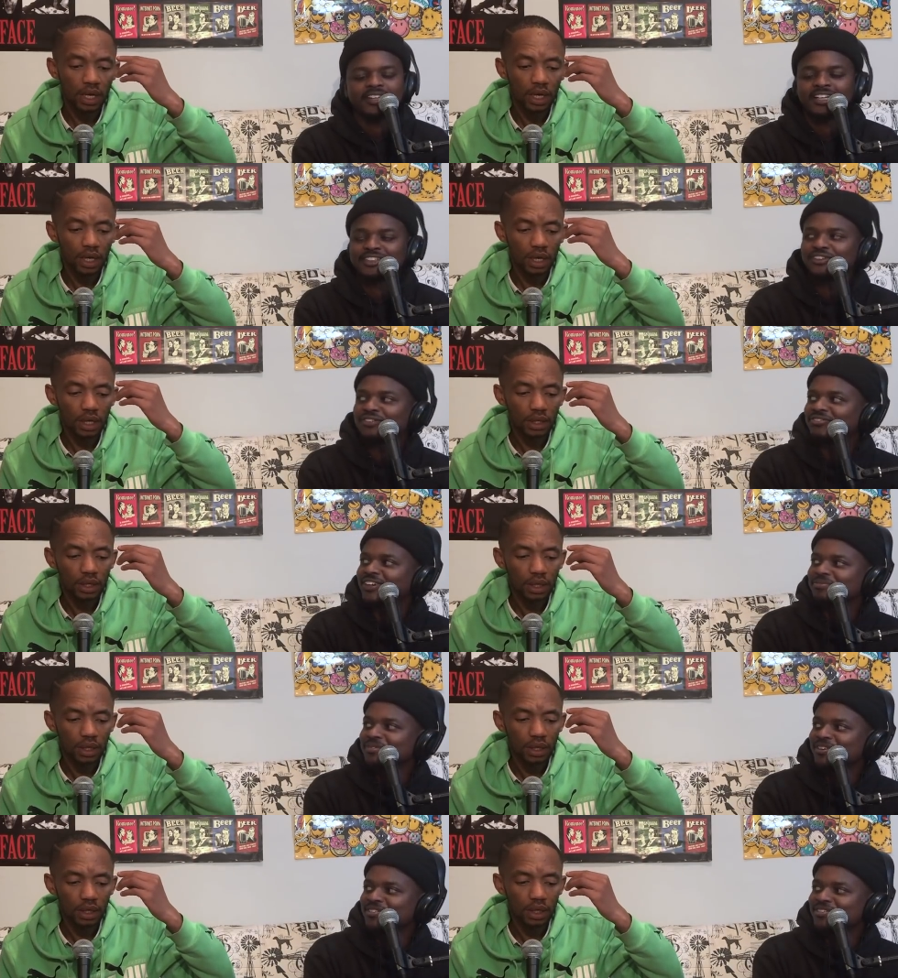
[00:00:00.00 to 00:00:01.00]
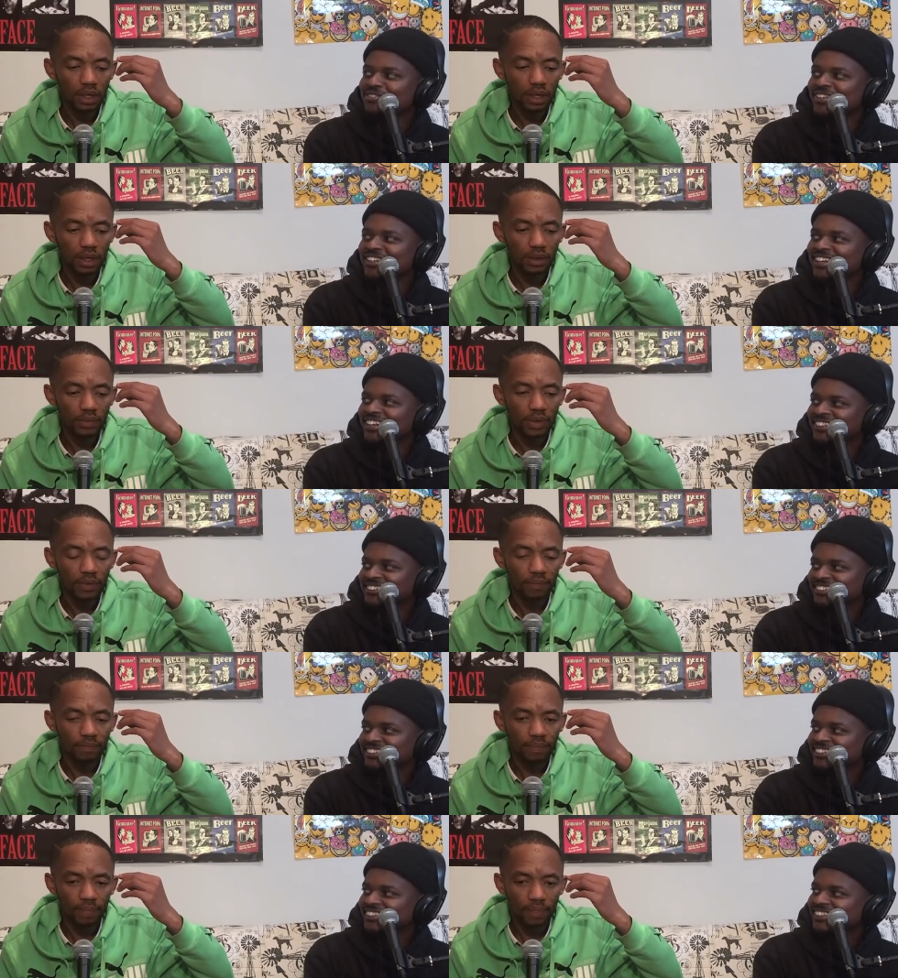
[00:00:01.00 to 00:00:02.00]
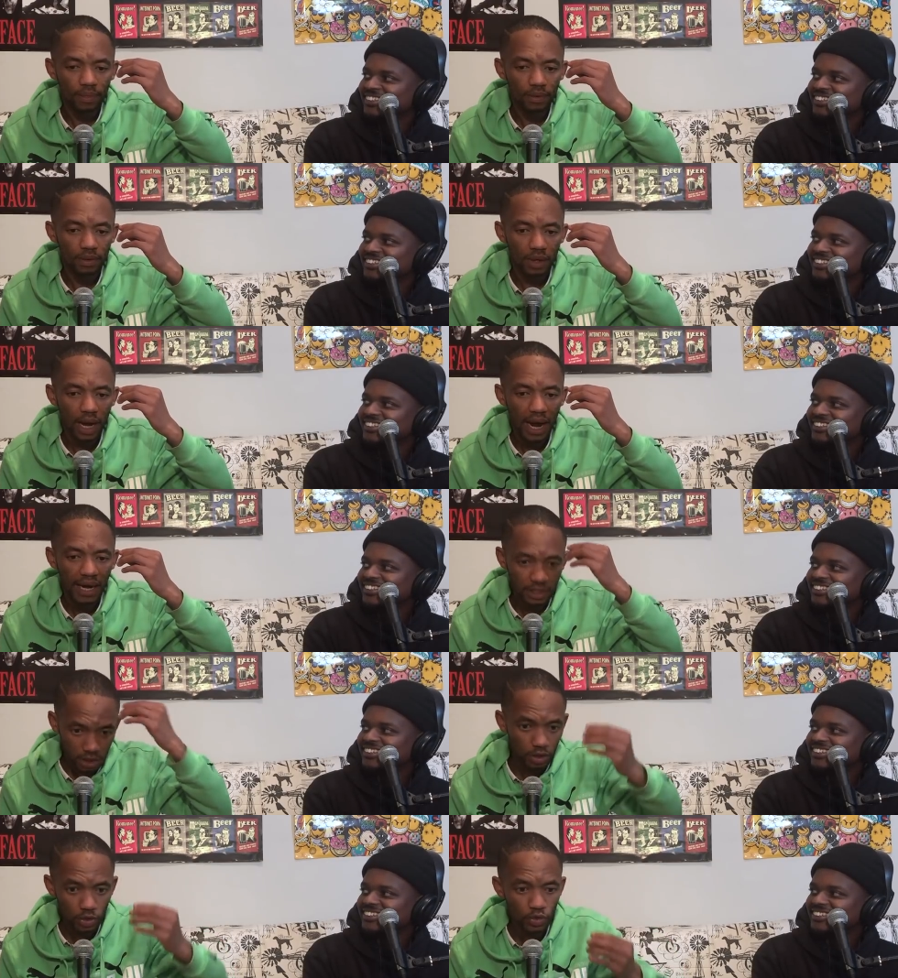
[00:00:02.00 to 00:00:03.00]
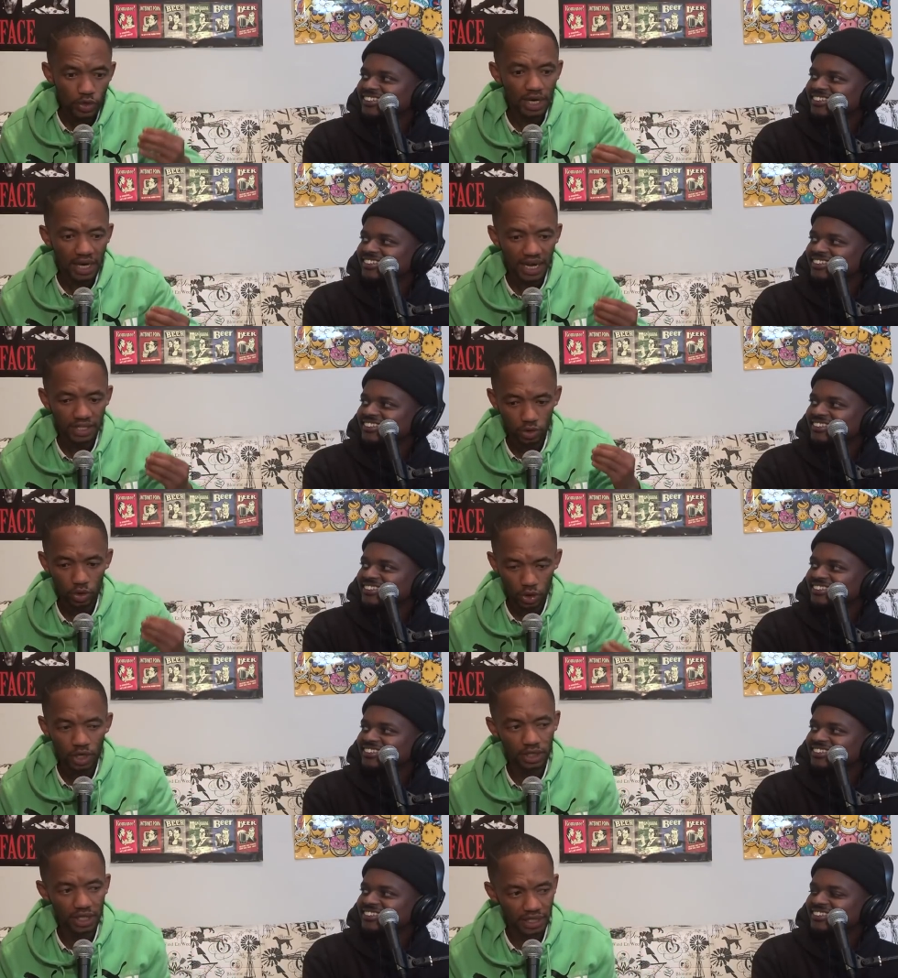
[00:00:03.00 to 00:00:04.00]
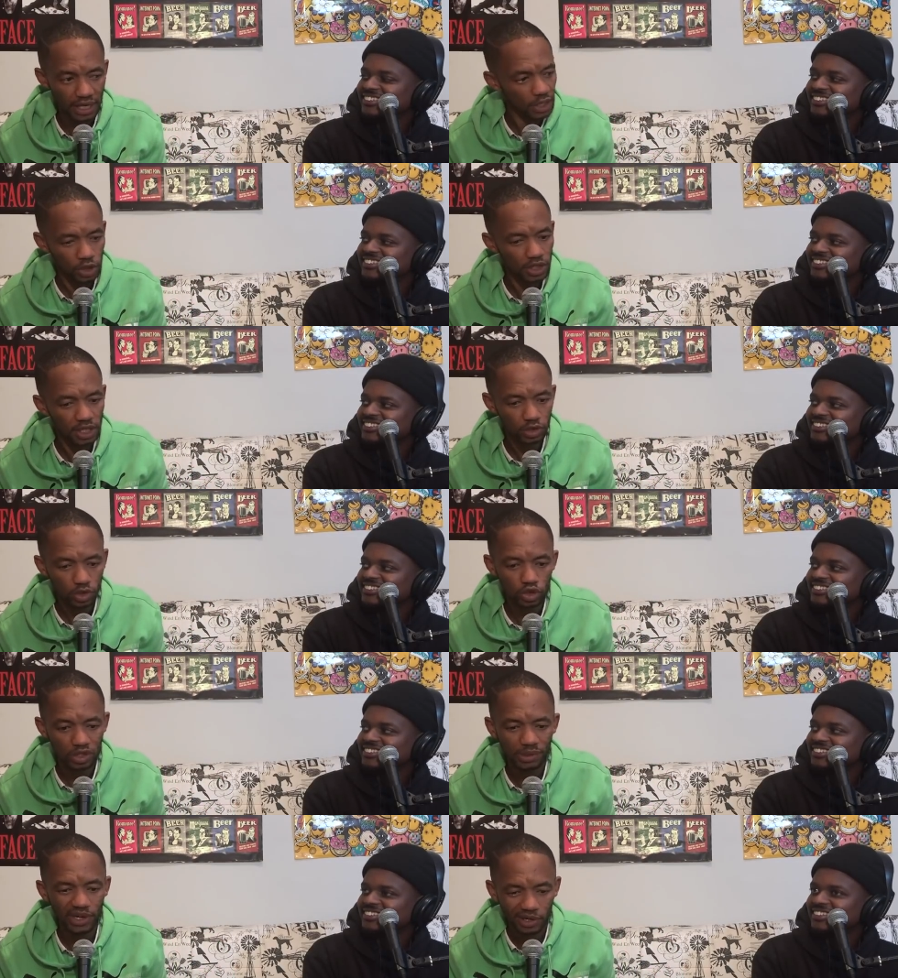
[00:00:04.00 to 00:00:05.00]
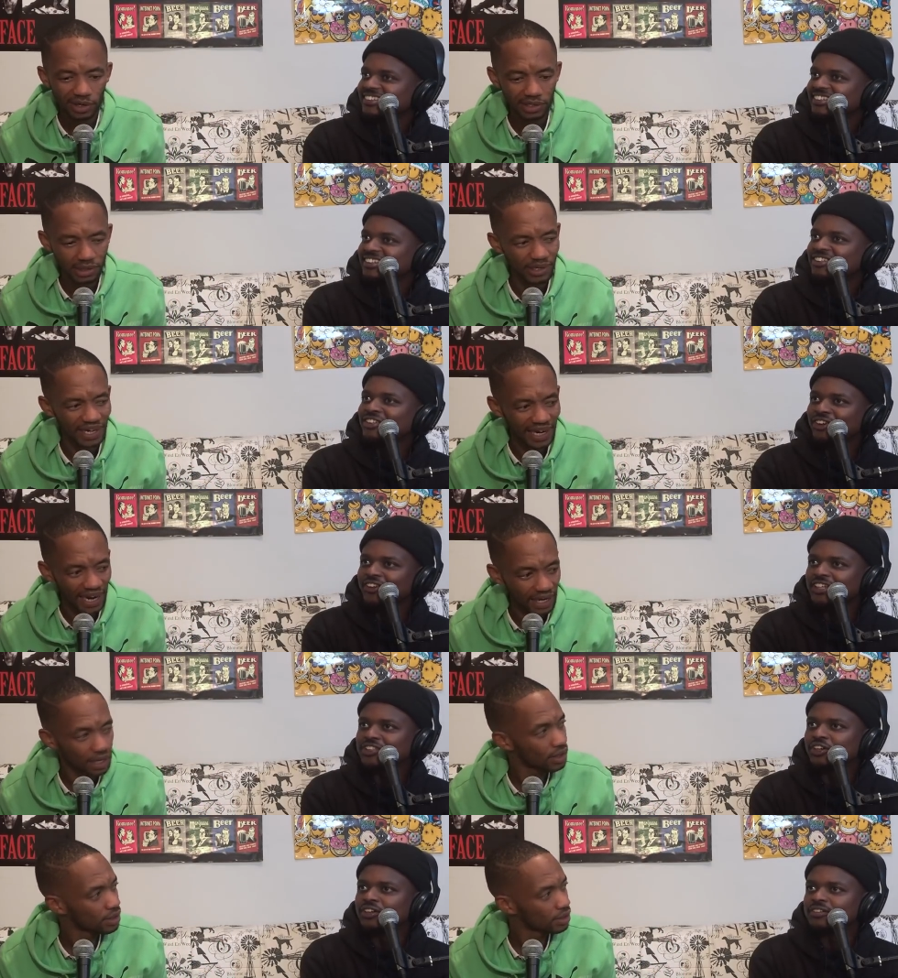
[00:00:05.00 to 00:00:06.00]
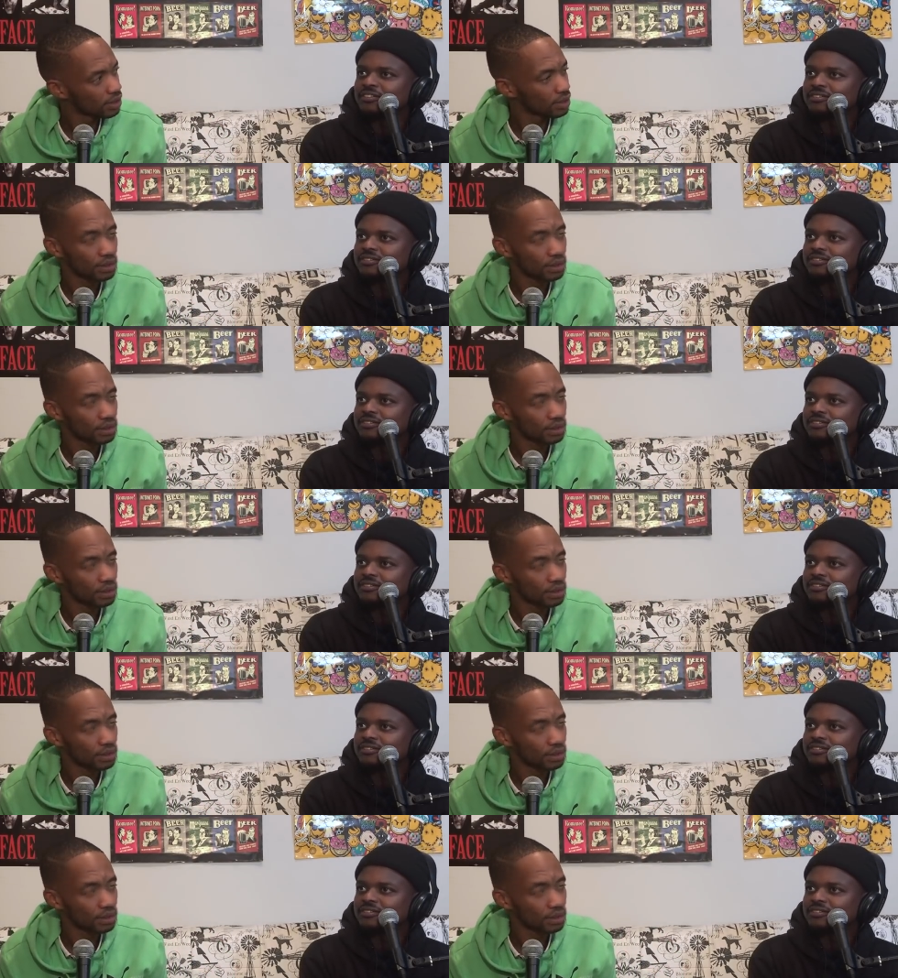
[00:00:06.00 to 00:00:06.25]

Speaker 1: yeah. That song fucked me over for
Speaker 2: years until you realize or heard that actually that song is not about a girl, it's about Do you know gun. that song?